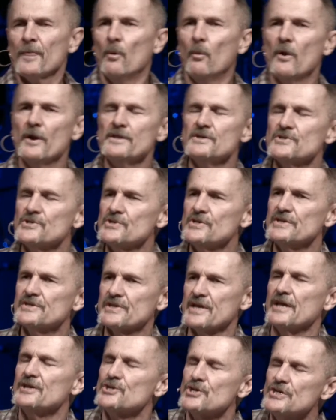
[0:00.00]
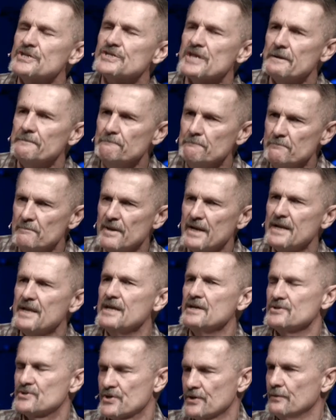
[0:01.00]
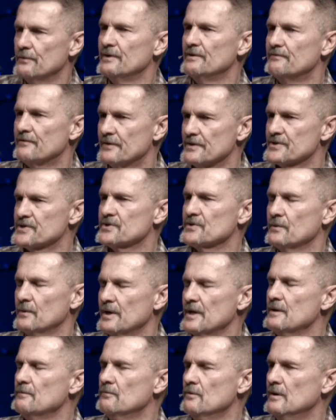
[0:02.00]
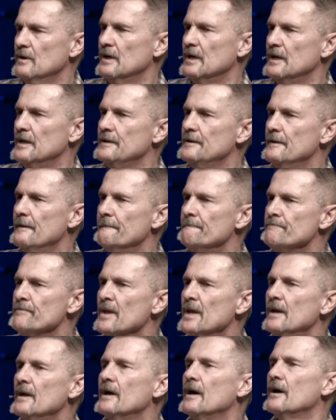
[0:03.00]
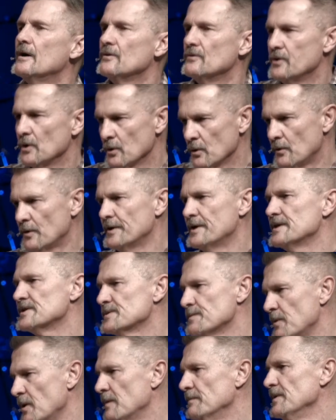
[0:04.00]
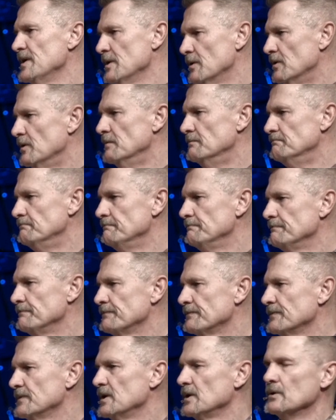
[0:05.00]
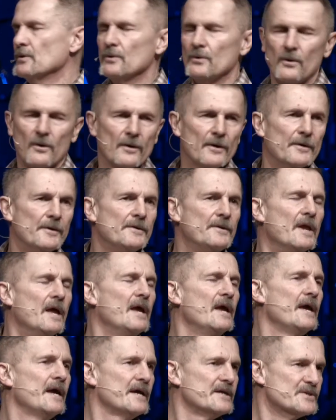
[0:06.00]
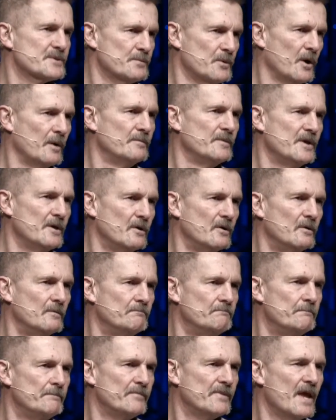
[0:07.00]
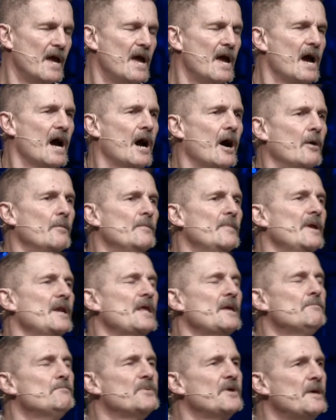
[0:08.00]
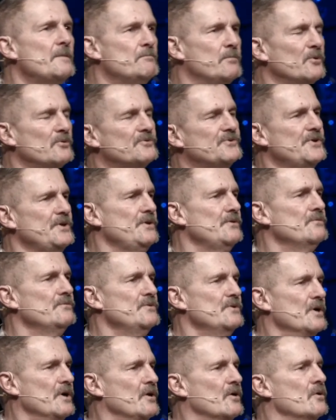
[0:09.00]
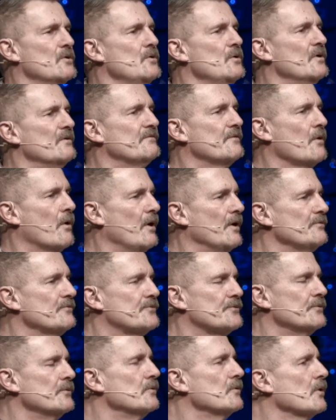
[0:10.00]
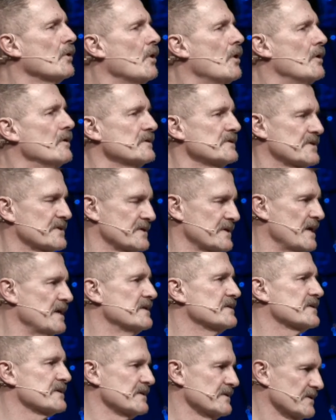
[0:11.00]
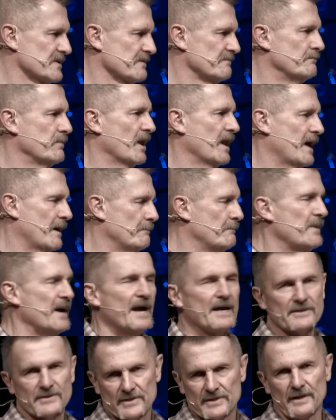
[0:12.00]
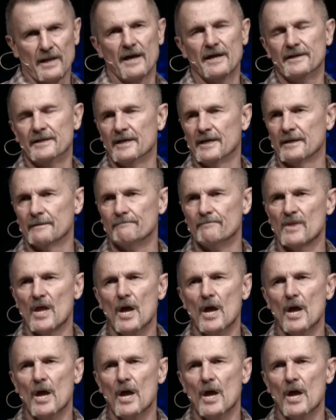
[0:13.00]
what does she say? She's admitting to, in verse 21, the Lord has brought me home. The Lord has brought me home. How many people do you know who have gone through long seasons of backsliding,